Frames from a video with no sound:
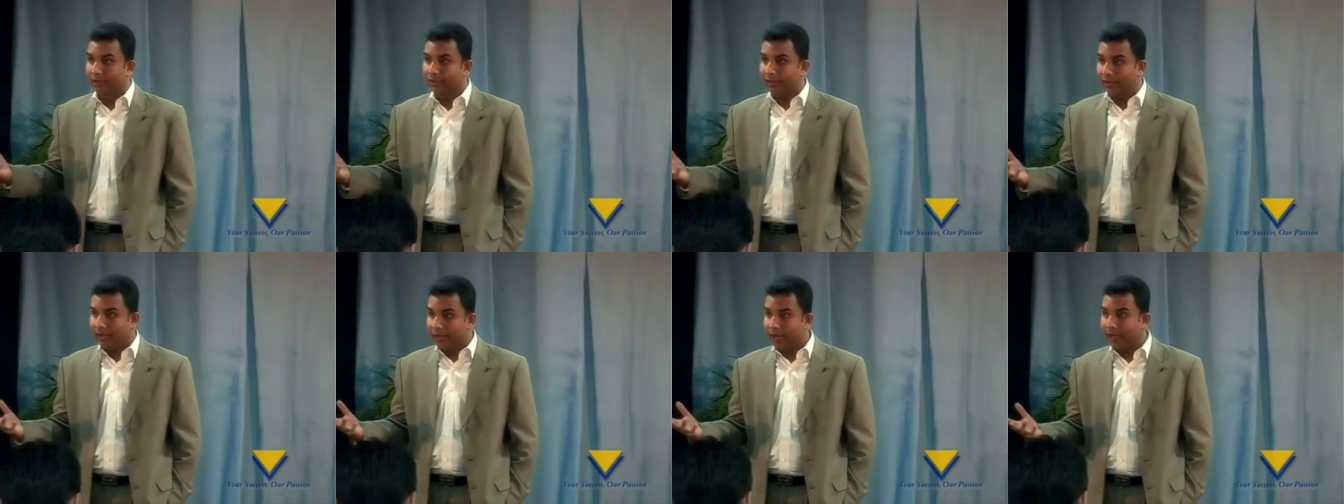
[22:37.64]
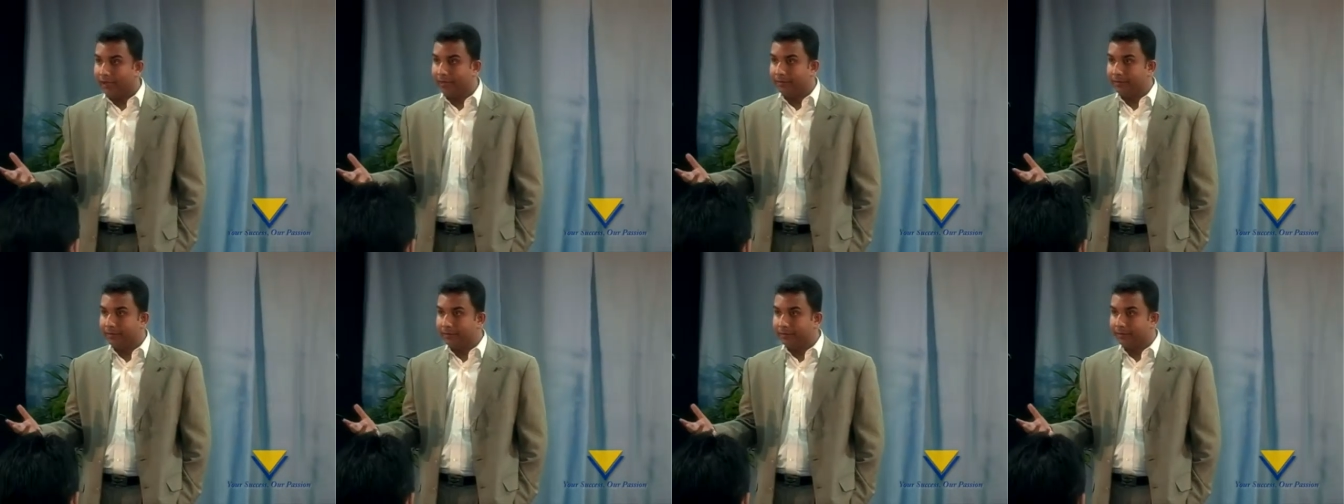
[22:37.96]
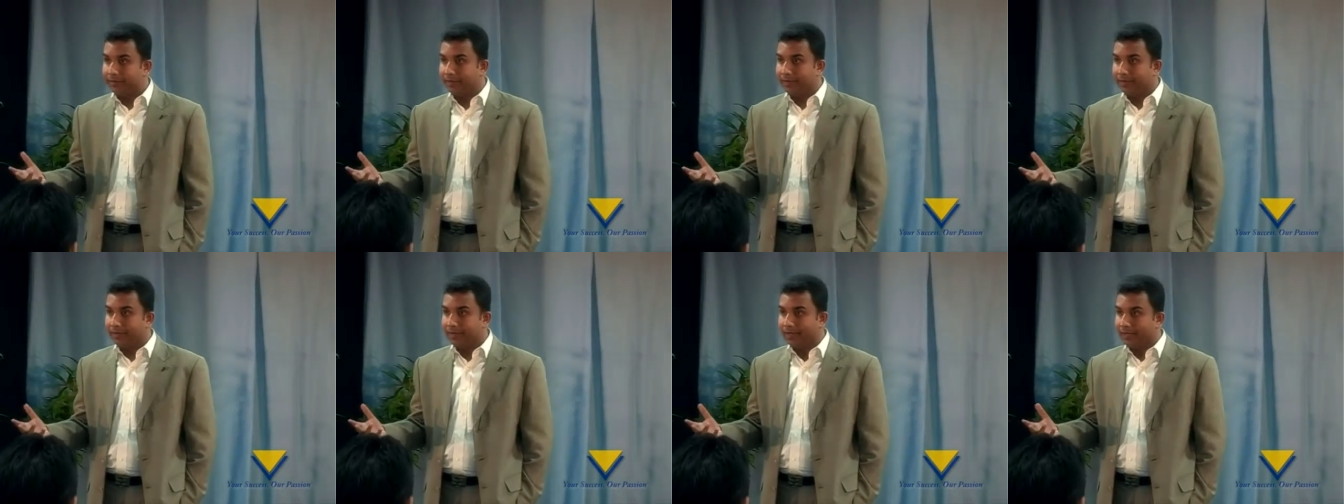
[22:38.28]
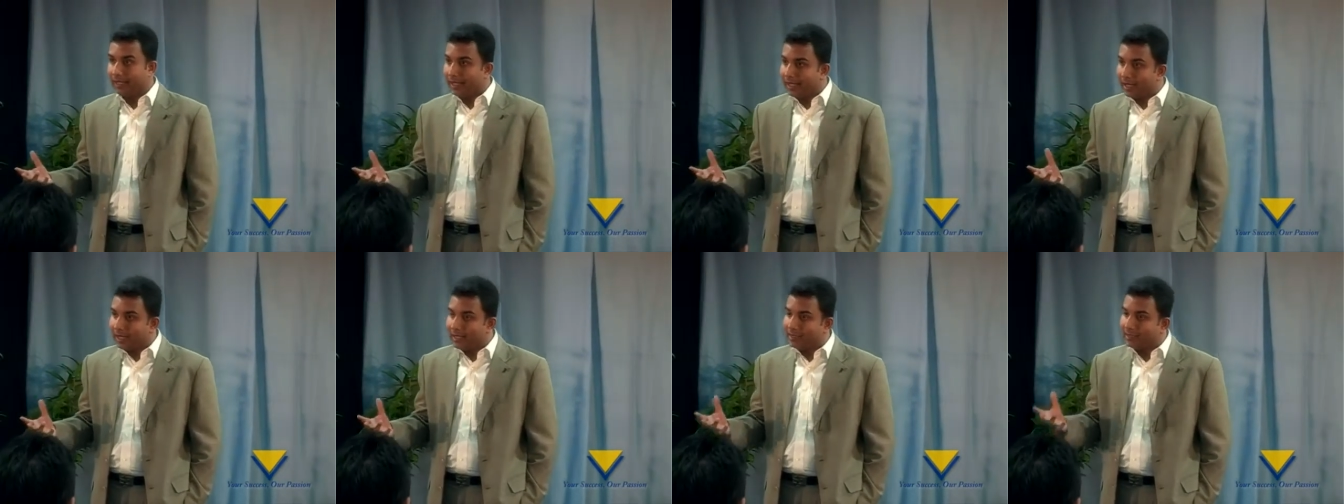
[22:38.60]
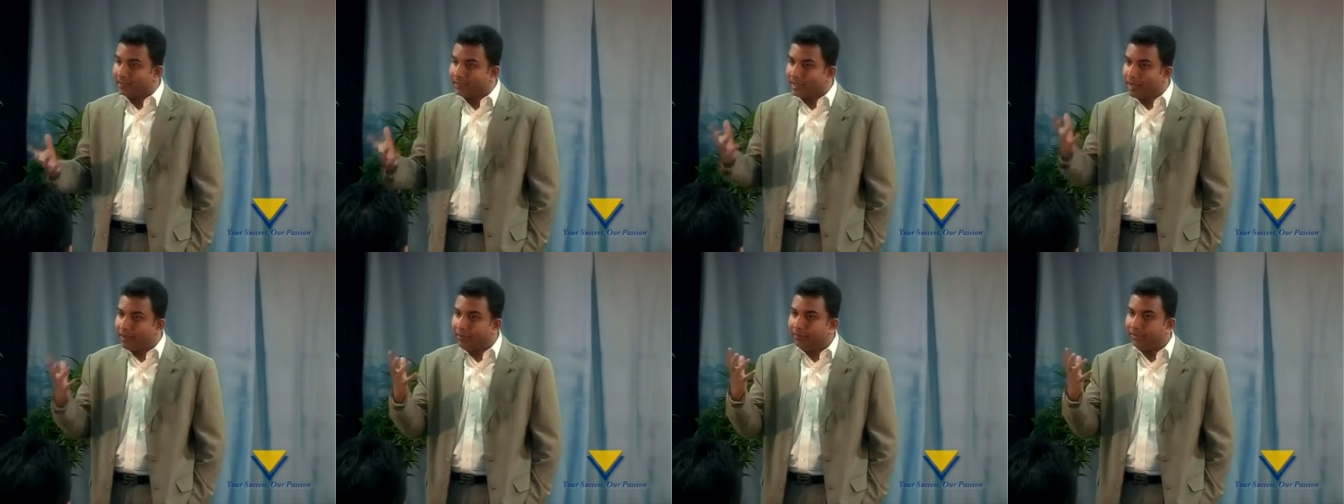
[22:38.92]
Alright? It's
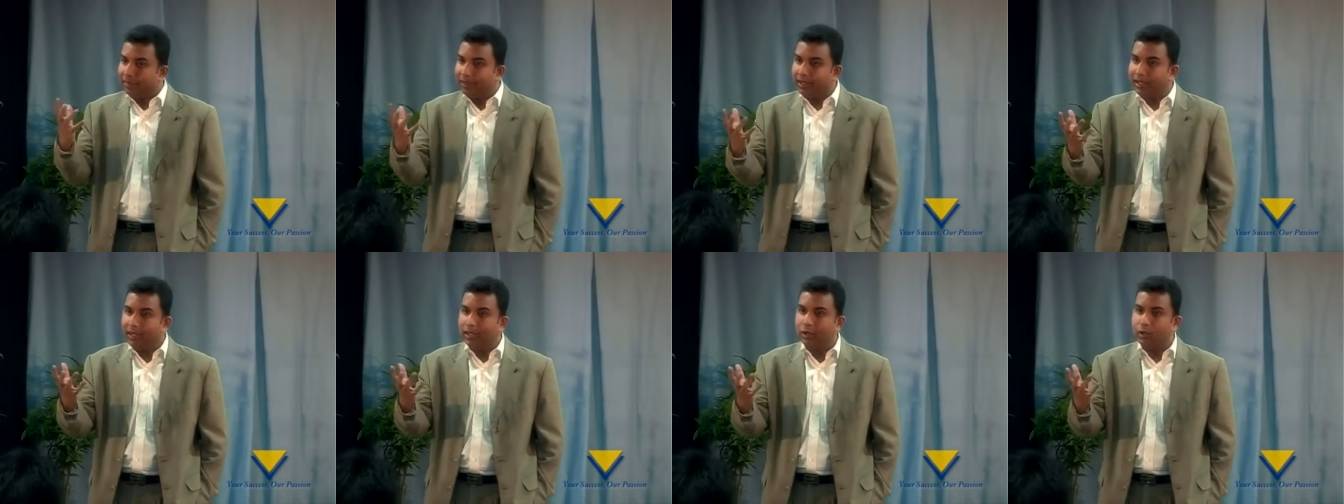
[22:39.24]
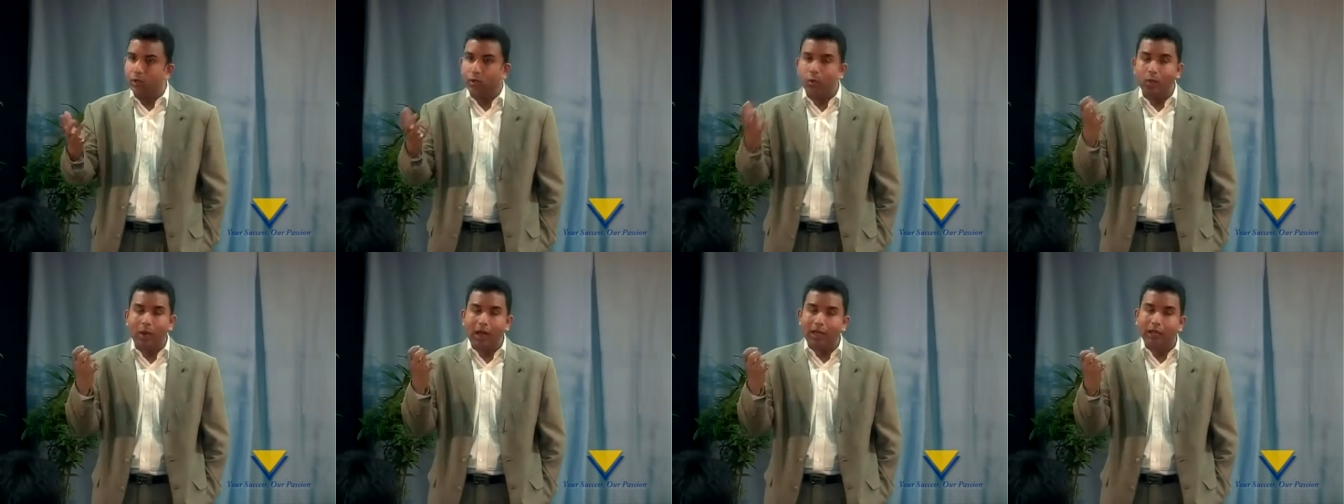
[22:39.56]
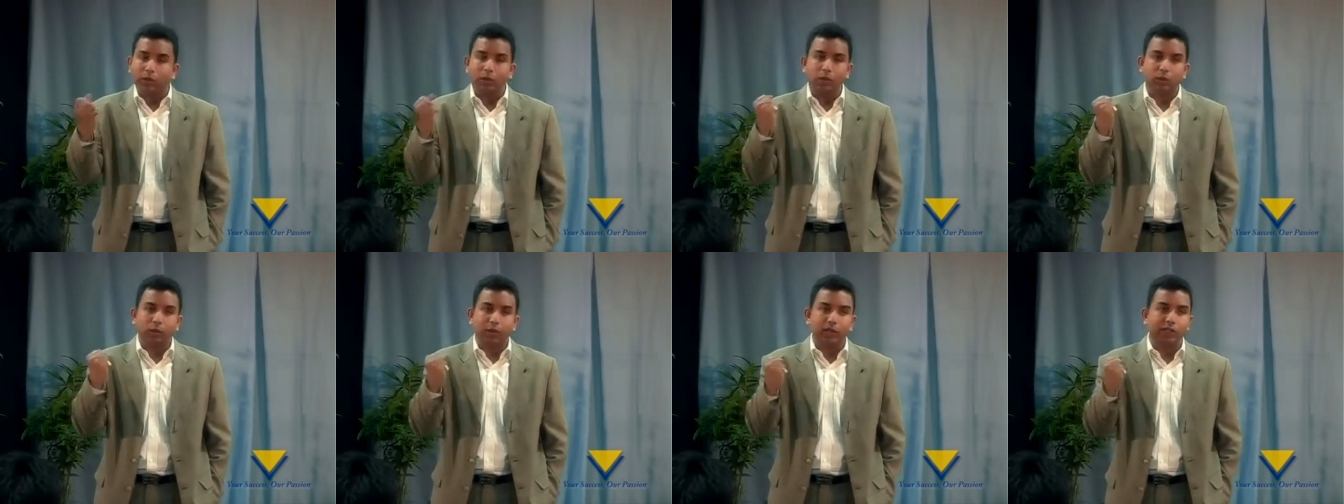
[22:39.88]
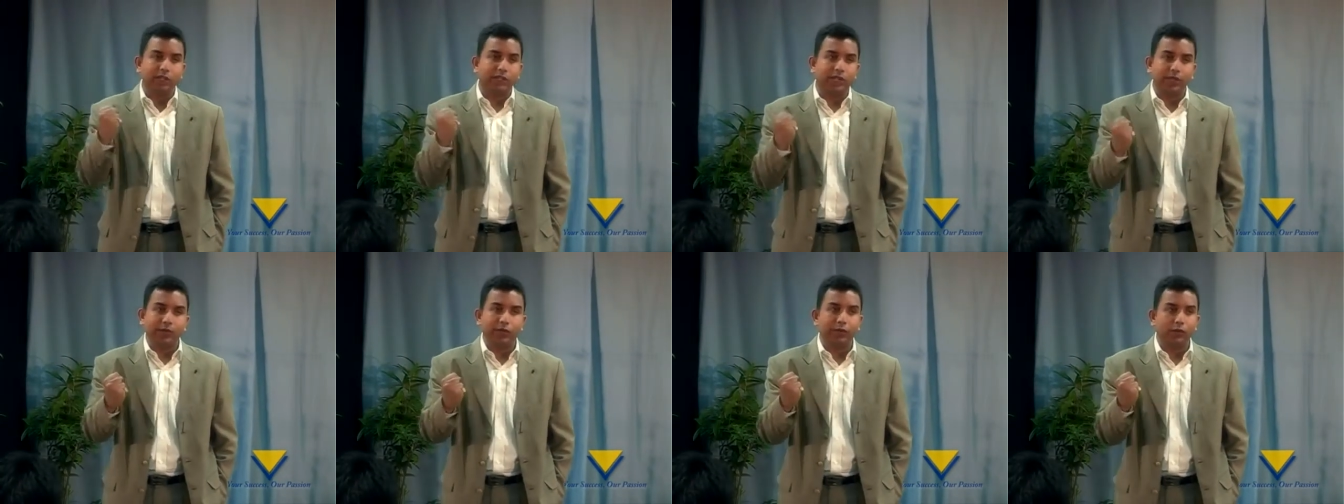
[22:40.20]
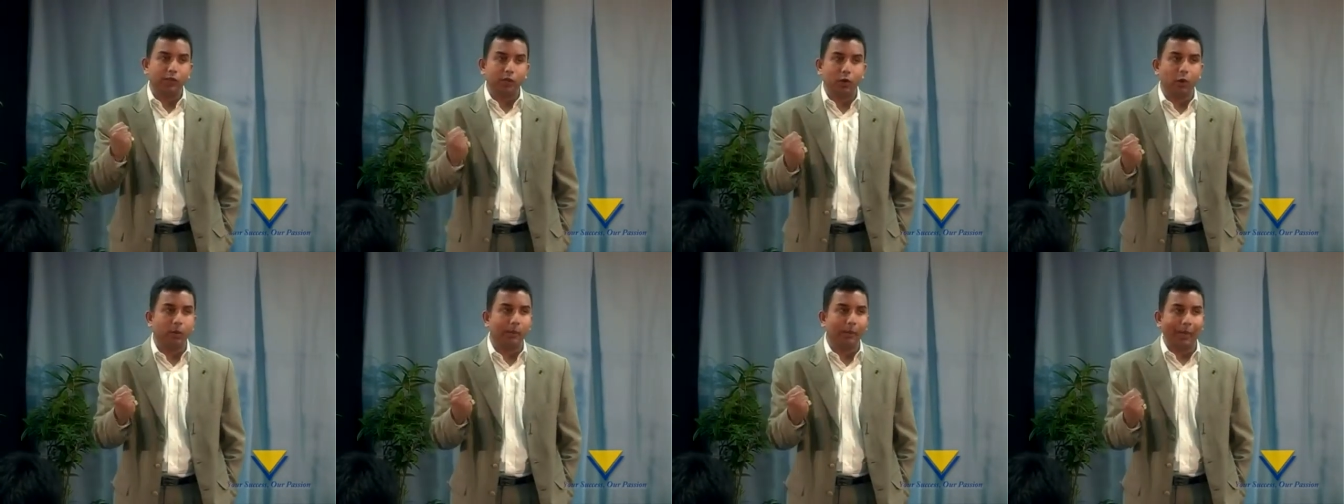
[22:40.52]
something you want to achieve
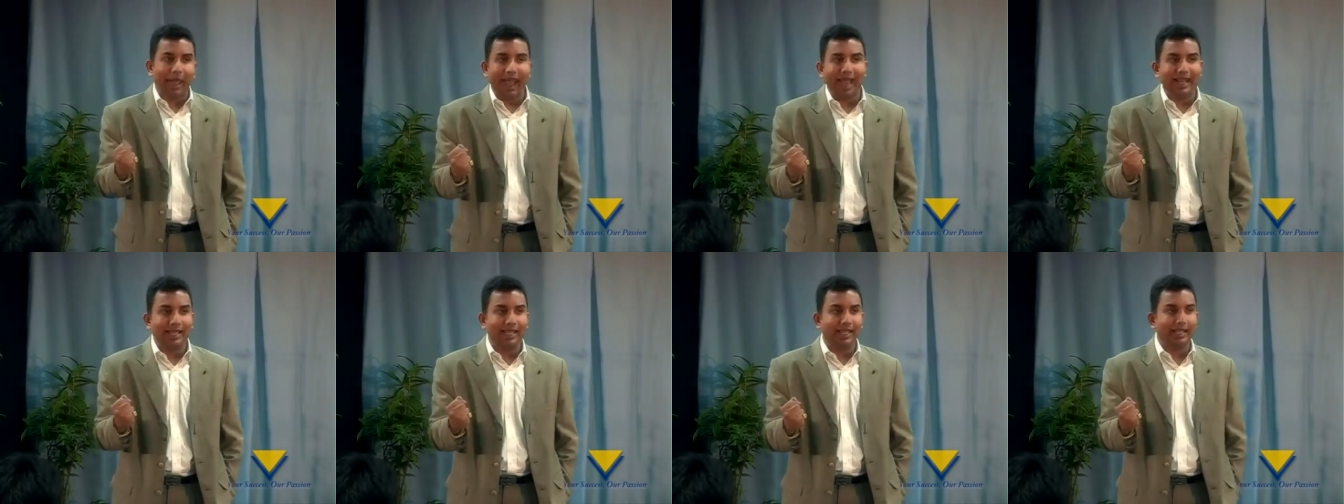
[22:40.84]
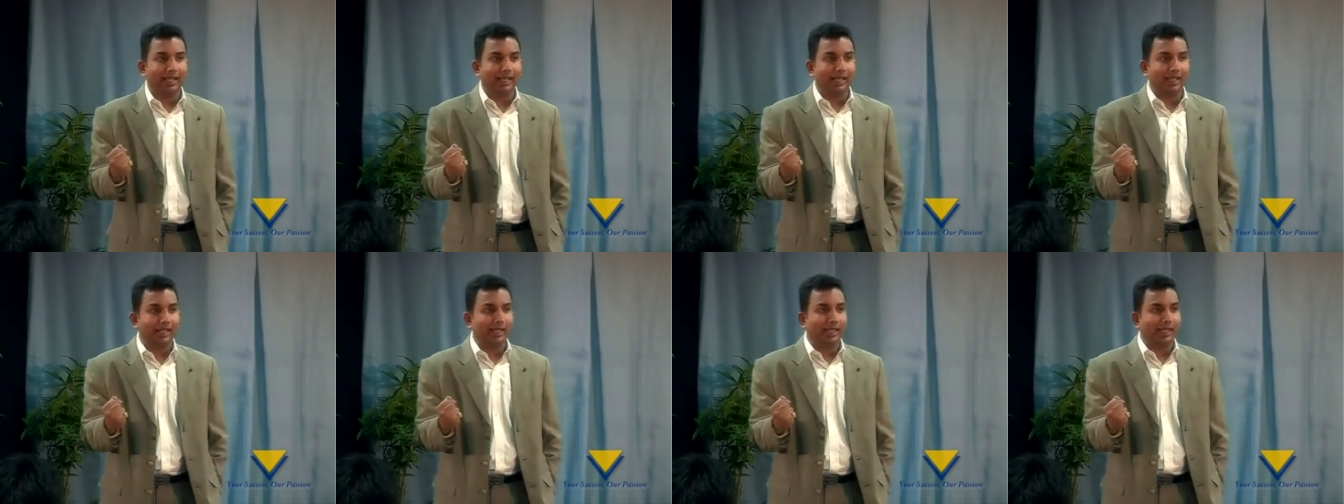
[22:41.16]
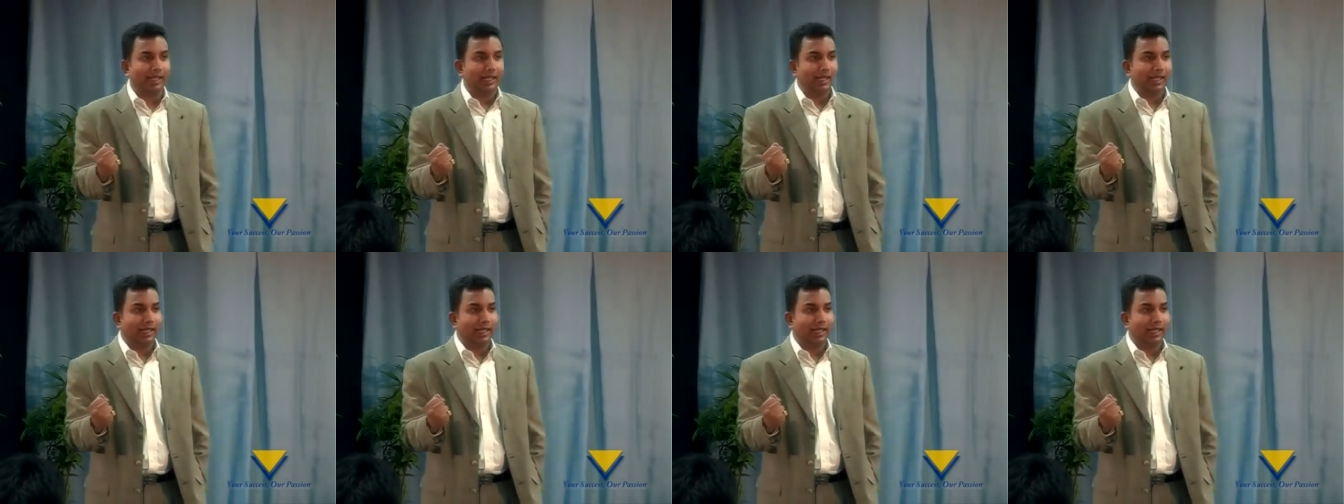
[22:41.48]
so badly